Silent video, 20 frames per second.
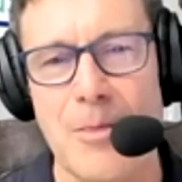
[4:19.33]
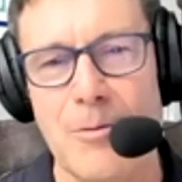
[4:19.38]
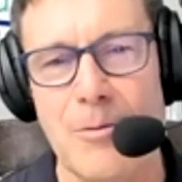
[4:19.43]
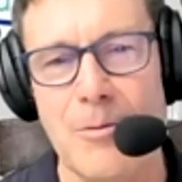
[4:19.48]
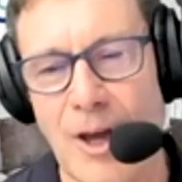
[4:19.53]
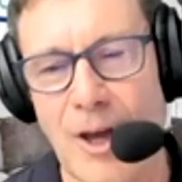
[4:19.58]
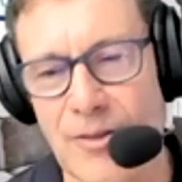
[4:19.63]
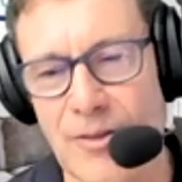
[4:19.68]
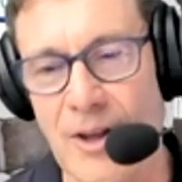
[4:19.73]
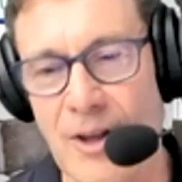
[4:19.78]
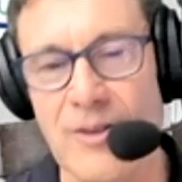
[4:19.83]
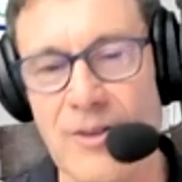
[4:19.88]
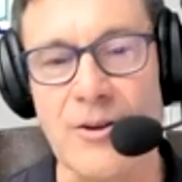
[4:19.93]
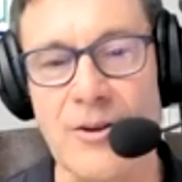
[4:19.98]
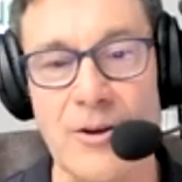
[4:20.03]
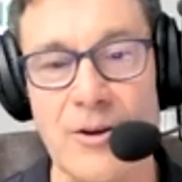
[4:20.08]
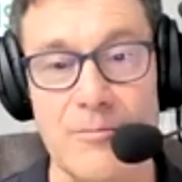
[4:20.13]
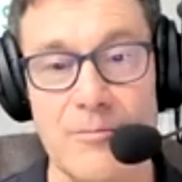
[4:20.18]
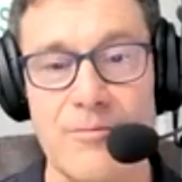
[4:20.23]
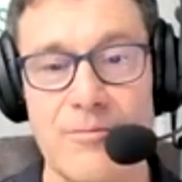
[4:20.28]
and then
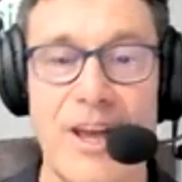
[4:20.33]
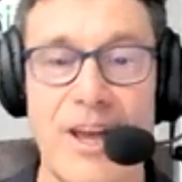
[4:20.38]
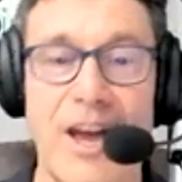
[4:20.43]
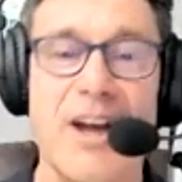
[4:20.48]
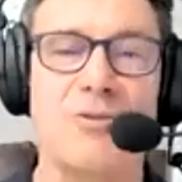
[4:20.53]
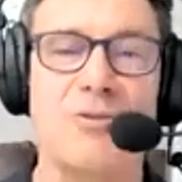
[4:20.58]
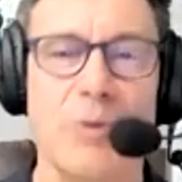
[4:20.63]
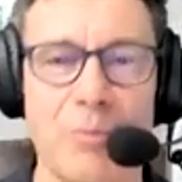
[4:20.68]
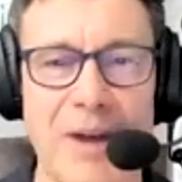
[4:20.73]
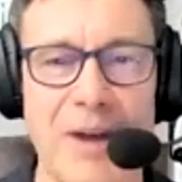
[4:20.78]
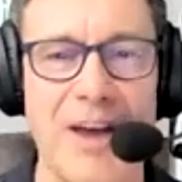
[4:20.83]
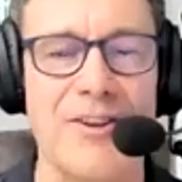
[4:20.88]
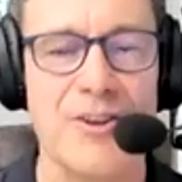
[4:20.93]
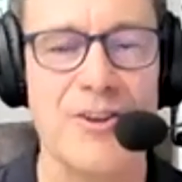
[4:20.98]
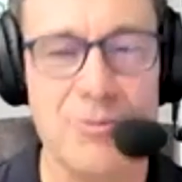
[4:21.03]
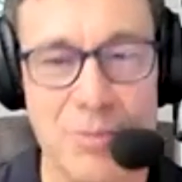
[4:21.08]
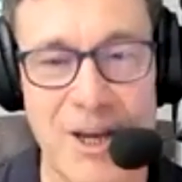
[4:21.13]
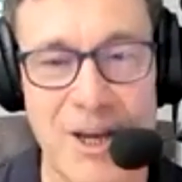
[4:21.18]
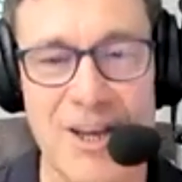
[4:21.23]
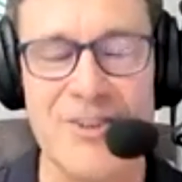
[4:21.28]
the actual band that you
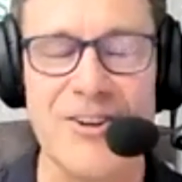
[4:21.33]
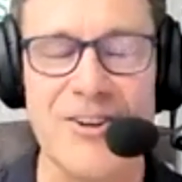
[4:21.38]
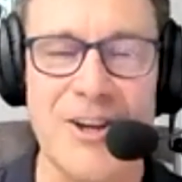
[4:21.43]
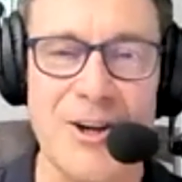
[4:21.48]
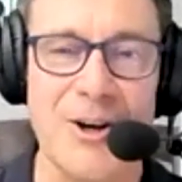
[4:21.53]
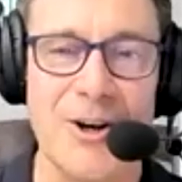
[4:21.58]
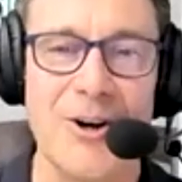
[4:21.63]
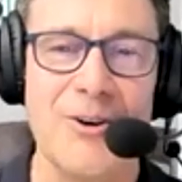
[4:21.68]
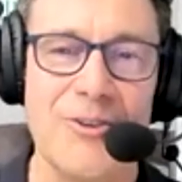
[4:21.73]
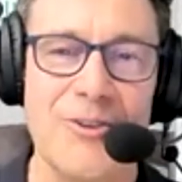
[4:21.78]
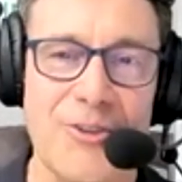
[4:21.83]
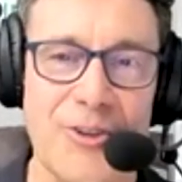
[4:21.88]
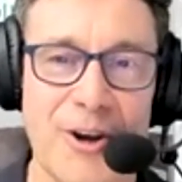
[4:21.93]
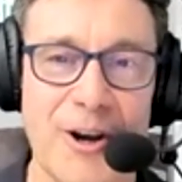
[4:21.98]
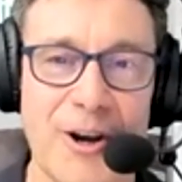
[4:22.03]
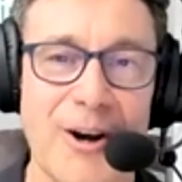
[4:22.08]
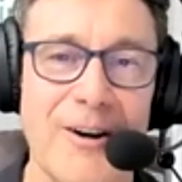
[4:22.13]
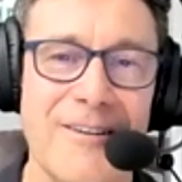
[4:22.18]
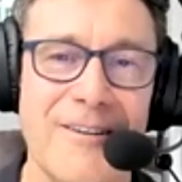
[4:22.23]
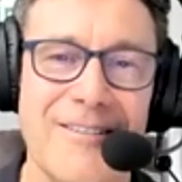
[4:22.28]
paid to hear is
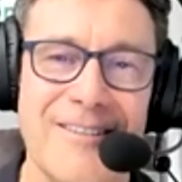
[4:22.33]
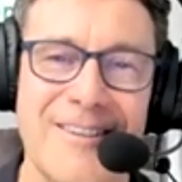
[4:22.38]
there.